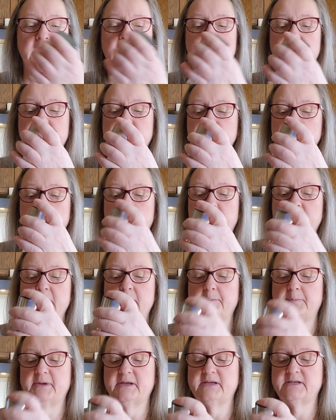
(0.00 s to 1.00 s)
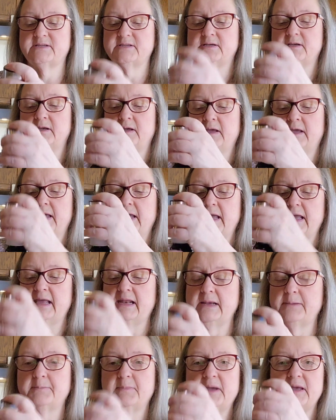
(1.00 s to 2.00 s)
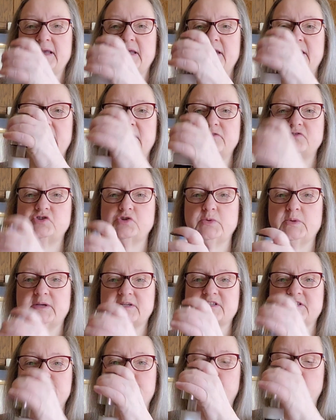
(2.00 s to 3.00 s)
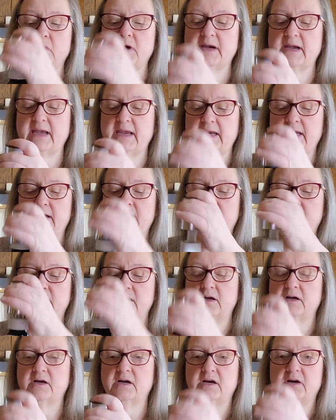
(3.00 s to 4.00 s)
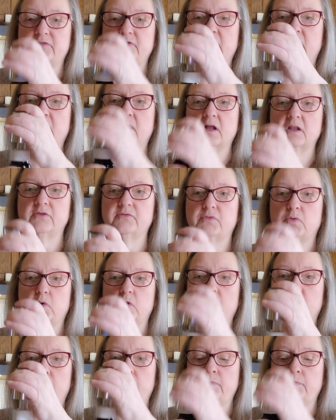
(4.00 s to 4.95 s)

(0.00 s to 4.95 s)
and then you pump it, and it gives you a spray of olive oil.